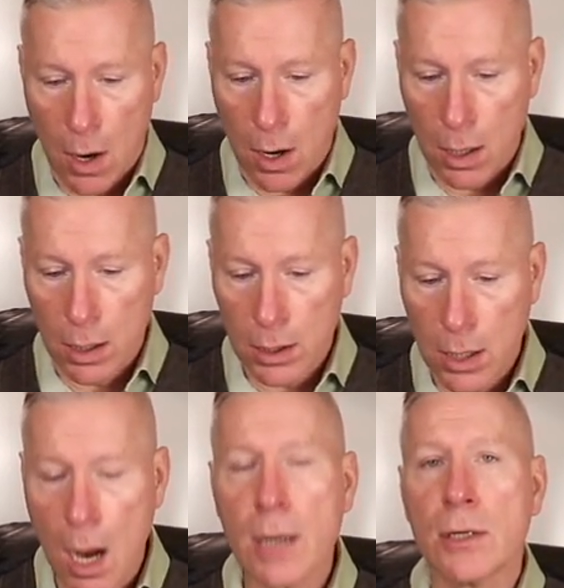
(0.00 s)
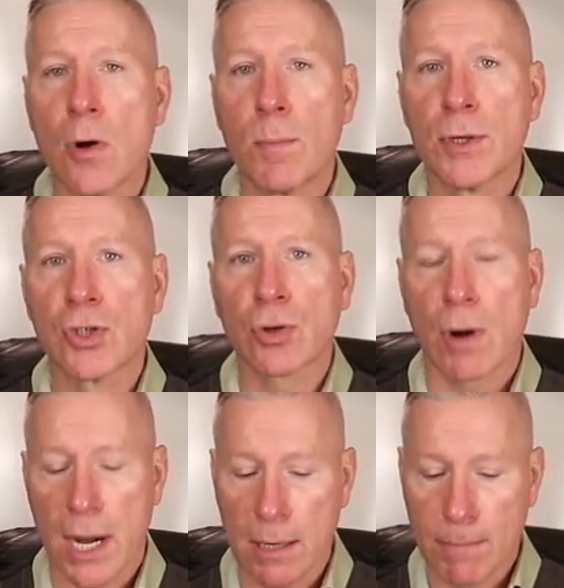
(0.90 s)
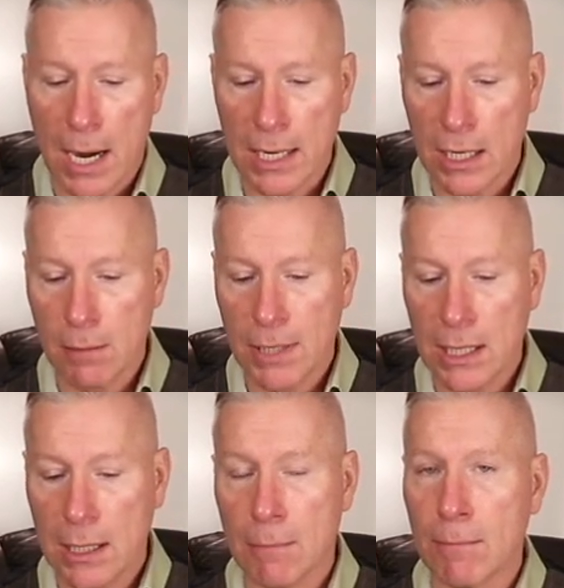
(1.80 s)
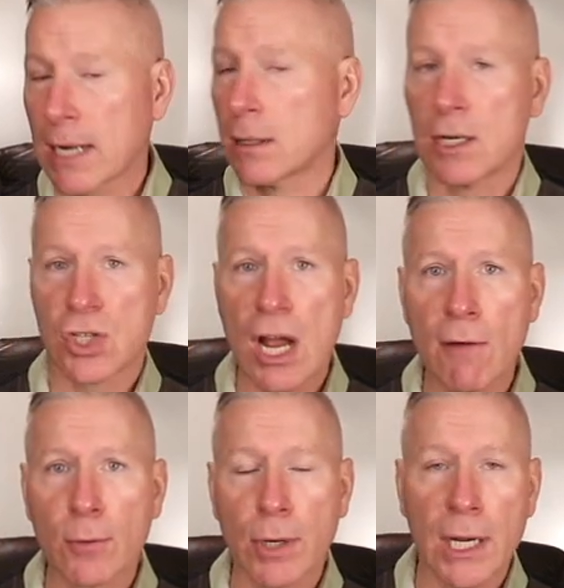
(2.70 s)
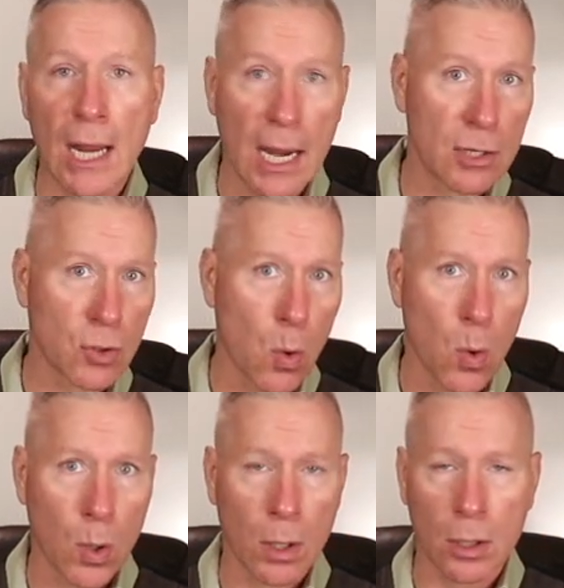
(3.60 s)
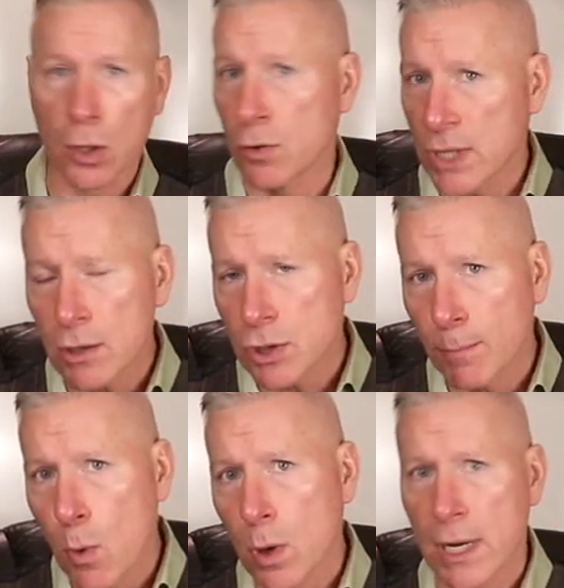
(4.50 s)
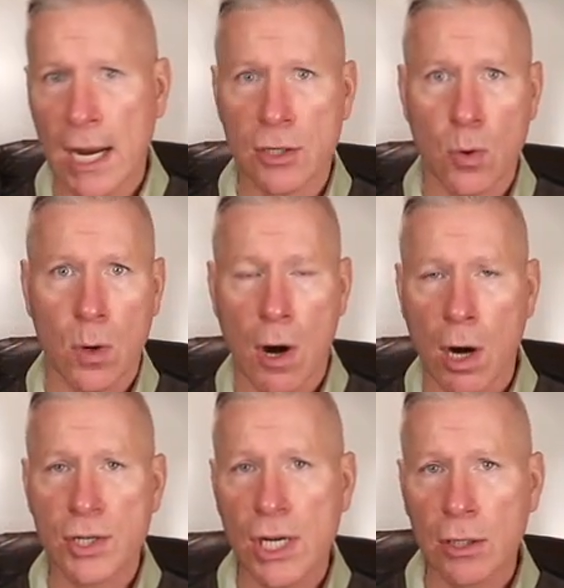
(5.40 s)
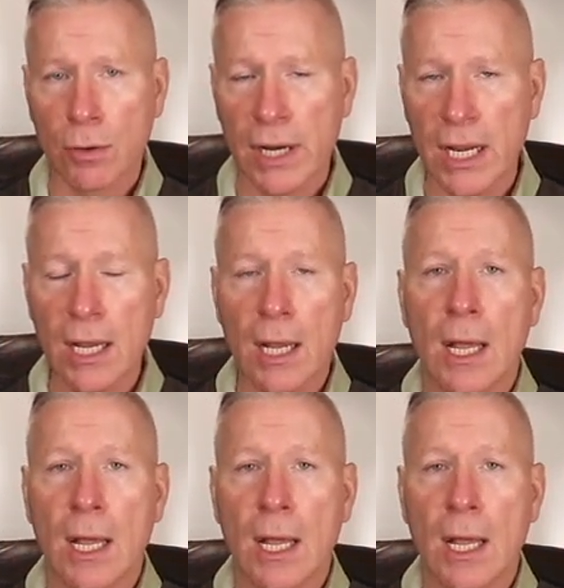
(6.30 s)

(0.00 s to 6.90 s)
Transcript: are caught in open terrain by enemy mechanized cavalry and or close air support and or artillery,